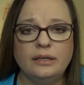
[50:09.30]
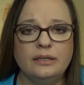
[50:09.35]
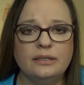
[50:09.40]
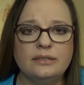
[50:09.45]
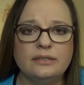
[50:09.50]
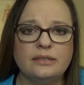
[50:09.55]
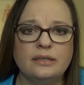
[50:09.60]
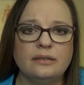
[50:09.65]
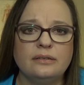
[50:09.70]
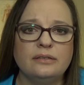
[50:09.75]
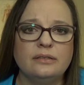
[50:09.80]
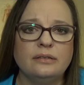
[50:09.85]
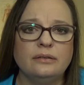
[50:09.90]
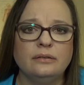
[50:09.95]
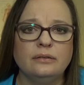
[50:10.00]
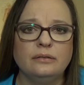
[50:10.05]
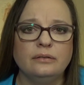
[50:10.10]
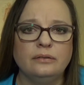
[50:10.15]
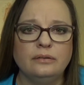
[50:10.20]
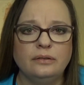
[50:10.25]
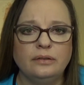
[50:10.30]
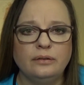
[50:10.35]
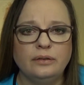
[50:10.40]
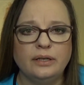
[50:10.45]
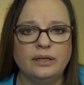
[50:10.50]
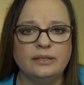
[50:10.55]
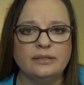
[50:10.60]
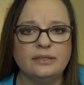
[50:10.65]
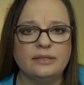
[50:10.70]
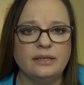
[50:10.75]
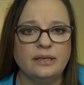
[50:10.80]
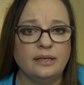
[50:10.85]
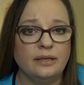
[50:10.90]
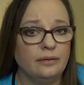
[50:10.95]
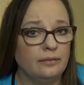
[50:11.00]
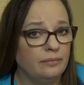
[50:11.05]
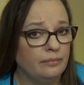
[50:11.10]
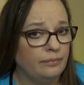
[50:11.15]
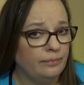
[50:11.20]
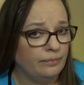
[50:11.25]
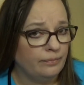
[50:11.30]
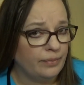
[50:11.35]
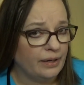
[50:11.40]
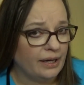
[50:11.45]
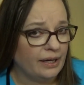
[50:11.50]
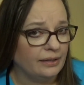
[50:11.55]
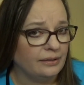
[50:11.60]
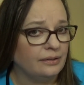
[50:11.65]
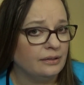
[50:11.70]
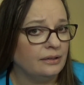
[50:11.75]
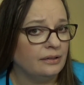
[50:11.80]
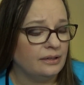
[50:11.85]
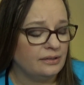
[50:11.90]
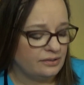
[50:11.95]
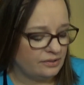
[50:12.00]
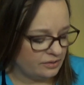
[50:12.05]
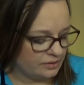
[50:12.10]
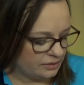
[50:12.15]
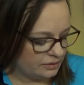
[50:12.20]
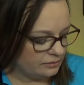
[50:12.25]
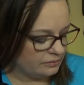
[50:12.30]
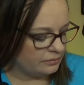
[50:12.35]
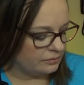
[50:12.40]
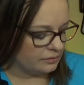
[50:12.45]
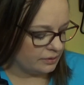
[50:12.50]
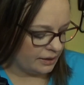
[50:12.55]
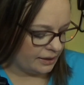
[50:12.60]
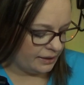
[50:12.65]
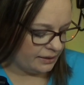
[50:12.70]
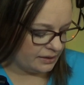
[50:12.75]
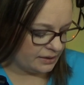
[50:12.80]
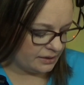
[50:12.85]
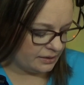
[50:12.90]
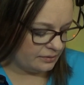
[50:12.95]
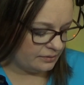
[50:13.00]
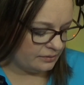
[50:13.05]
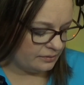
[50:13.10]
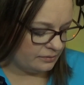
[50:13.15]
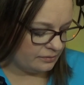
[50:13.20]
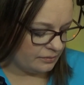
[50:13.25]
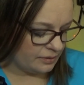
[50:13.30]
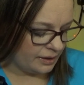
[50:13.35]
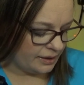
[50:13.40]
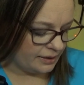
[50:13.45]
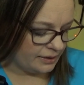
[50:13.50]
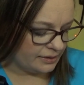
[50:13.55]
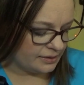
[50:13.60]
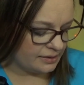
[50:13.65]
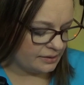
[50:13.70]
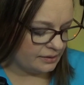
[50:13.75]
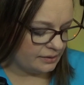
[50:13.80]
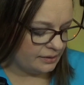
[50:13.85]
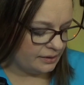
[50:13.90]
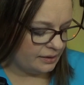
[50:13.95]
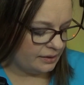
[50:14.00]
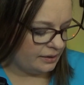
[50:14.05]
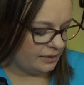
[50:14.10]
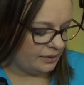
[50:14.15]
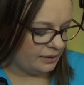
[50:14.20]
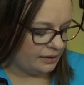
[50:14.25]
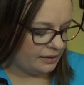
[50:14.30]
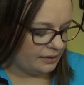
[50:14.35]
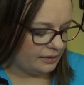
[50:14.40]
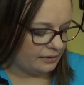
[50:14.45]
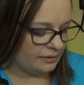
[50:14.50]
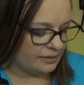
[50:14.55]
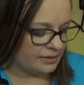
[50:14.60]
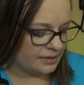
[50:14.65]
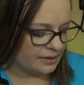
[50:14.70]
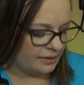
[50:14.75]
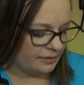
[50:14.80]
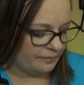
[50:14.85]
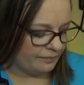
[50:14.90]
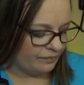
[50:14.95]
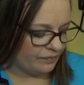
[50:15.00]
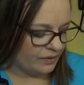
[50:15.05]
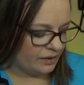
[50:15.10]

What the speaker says: is also known as the bad cholesterol. Right. And